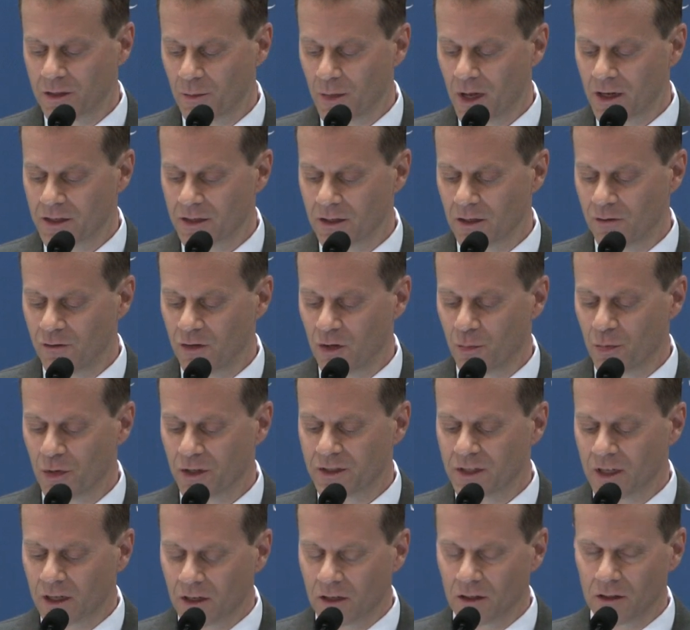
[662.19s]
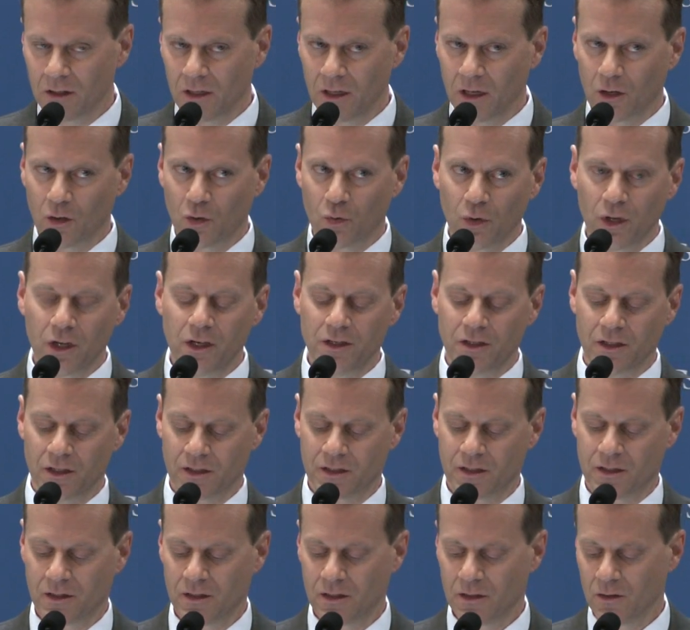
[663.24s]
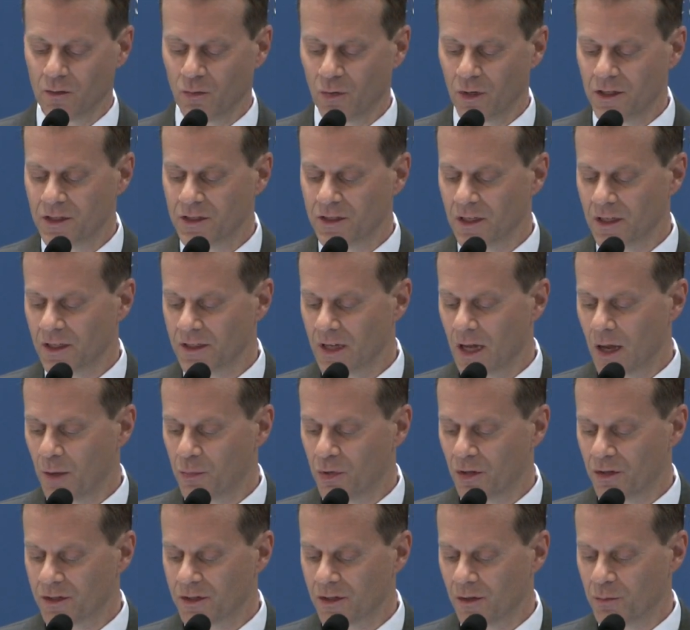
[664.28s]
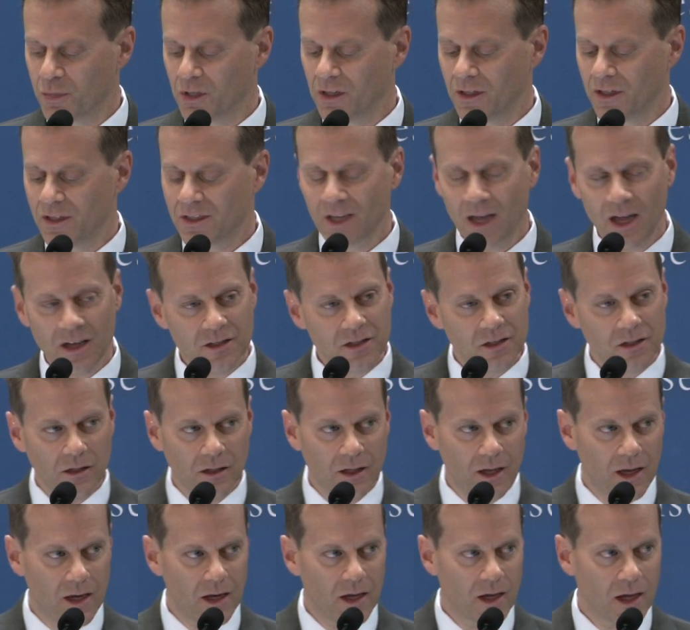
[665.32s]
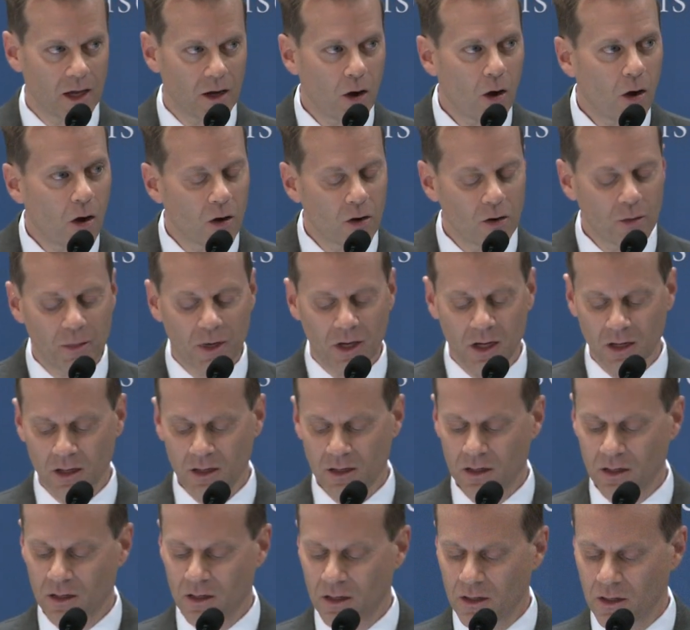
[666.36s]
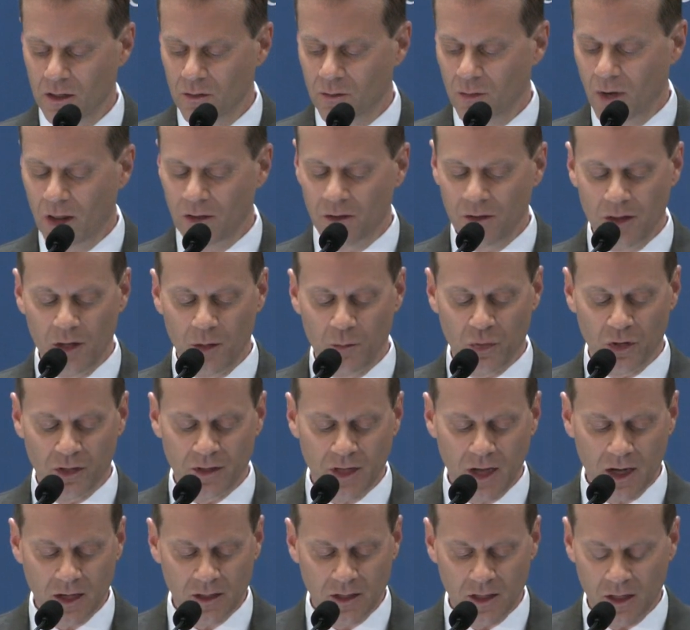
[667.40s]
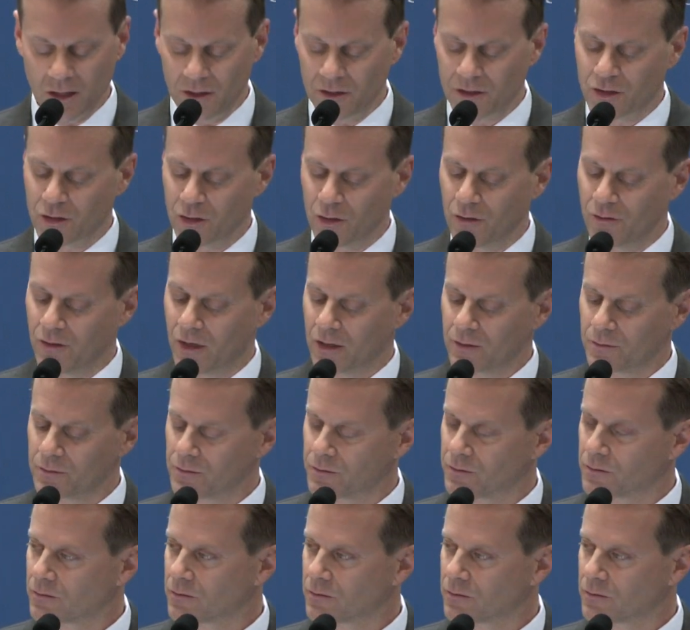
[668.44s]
to mention a few particularly egregious recent examples of police escalating and harming rather than protecting and serving.